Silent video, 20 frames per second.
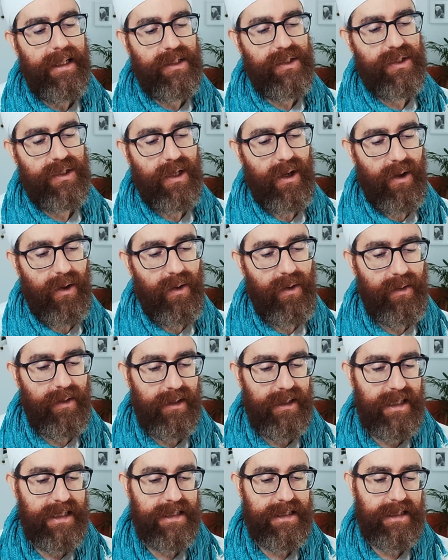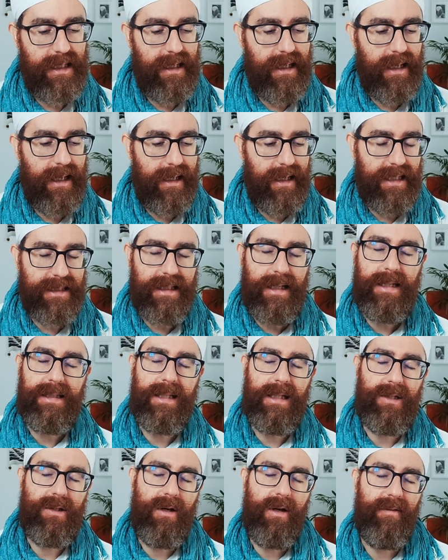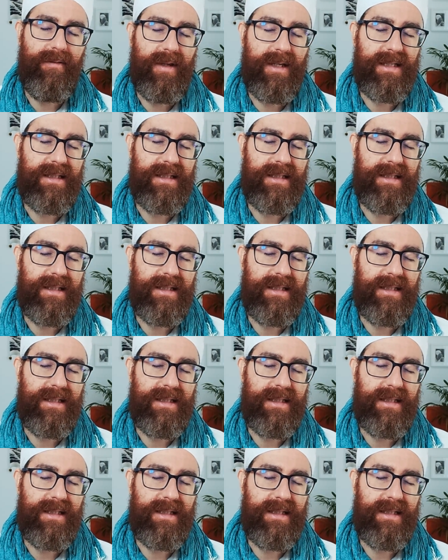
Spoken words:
so this nasalization of the